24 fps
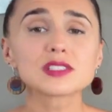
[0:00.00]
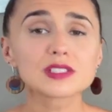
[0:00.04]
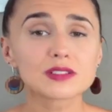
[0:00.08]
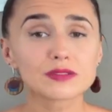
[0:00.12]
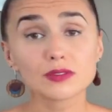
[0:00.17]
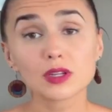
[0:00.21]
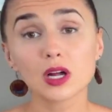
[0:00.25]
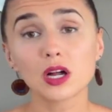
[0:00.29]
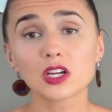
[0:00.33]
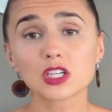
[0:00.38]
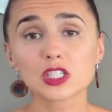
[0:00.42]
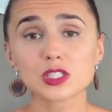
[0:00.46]
of
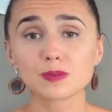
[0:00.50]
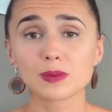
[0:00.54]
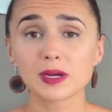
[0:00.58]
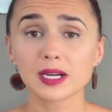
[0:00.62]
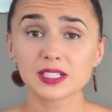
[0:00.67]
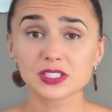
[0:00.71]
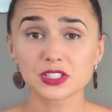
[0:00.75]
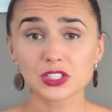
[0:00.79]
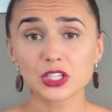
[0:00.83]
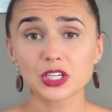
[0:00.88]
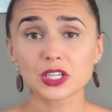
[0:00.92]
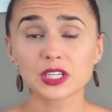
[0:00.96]
dollars by
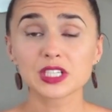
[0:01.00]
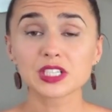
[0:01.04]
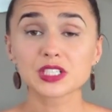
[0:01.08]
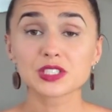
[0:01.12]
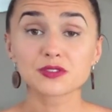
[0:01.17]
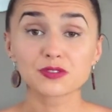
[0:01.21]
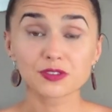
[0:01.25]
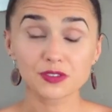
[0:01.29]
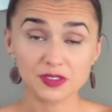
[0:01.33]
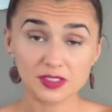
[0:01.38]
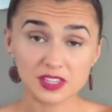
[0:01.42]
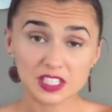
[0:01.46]
attorneys
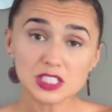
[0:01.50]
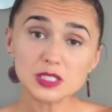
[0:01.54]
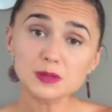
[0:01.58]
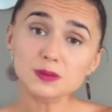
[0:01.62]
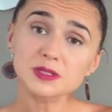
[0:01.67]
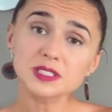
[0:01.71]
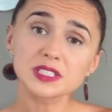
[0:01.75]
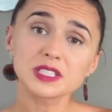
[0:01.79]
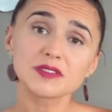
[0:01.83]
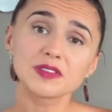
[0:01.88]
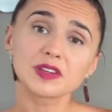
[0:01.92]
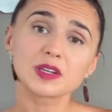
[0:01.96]
for this
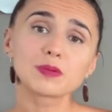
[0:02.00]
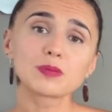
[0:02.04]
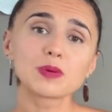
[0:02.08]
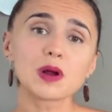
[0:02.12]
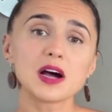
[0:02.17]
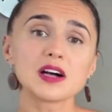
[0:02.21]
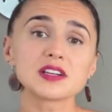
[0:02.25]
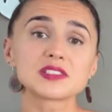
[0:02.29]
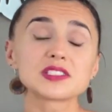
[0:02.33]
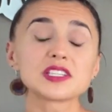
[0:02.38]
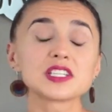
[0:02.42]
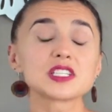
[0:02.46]
specific
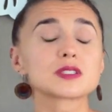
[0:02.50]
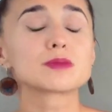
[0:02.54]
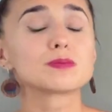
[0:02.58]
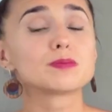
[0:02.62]
process,